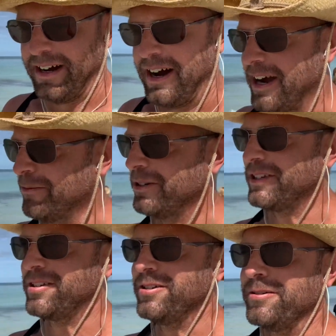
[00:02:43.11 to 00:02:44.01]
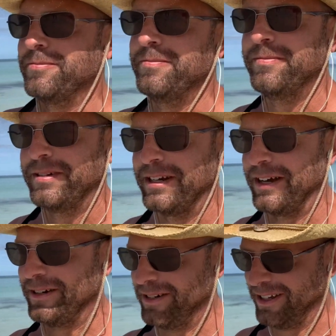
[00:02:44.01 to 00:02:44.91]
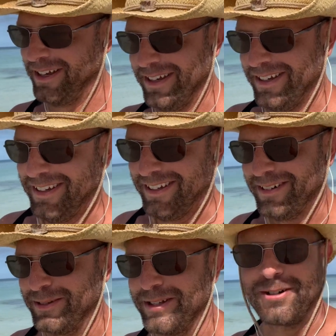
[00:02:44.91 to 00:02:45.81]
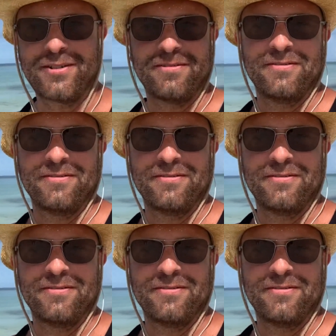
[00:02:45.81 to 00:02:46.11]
I would assume, you know, when there's